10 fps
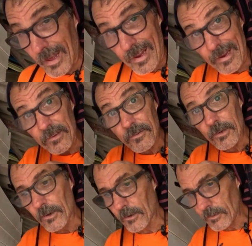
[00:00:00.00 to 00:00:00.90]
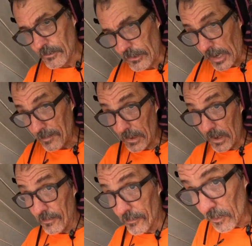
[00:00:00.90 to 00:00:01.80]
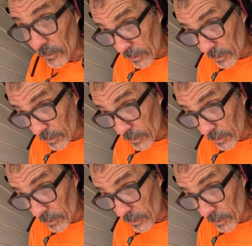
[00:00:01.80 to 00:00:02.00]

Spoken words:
blade to chop off